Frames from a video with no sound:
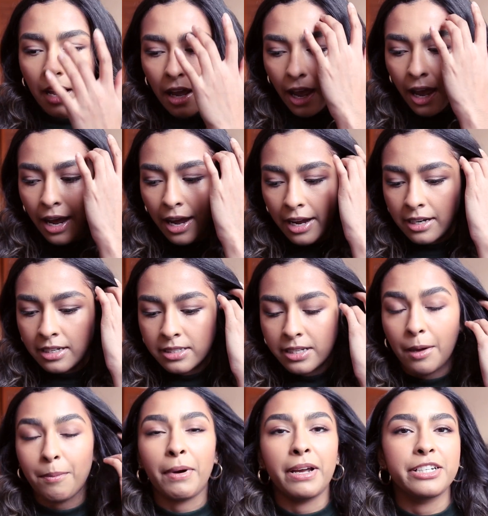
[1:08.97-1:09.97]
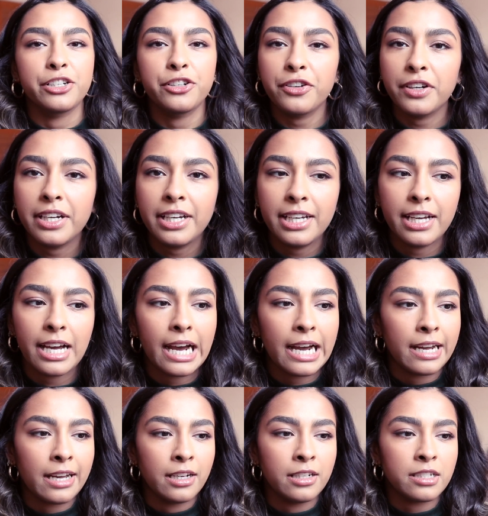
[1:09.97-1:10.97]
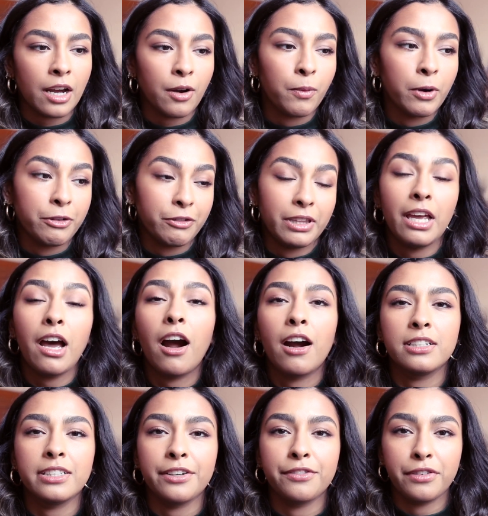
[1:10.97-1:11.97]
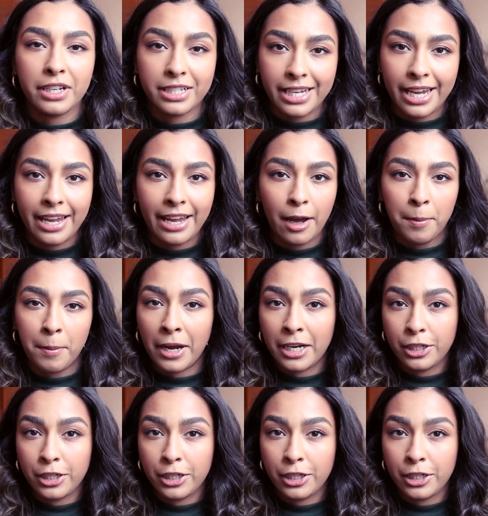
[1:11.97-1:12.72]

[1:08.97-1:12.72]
and get my degree, and I work really hard every day at my